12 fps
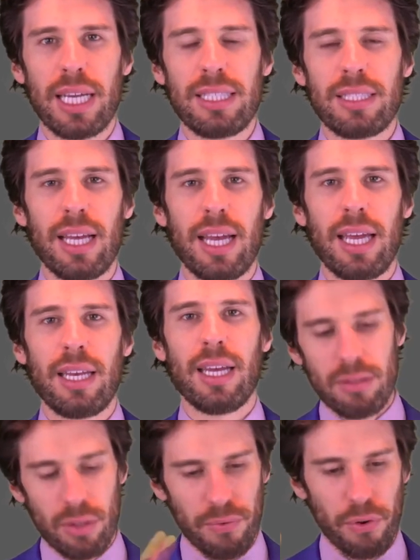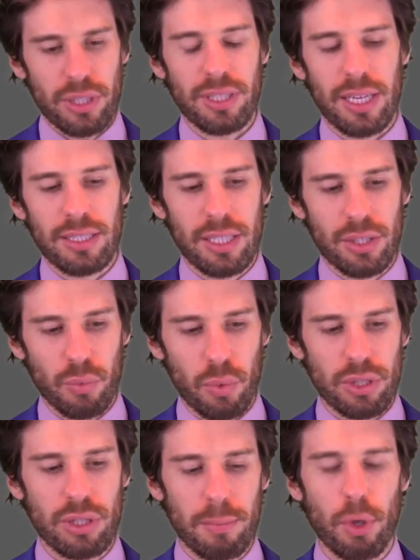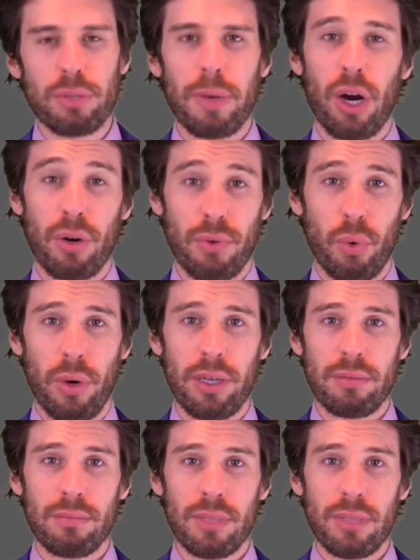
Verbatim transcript: He said, the first sentence was the most powerful one.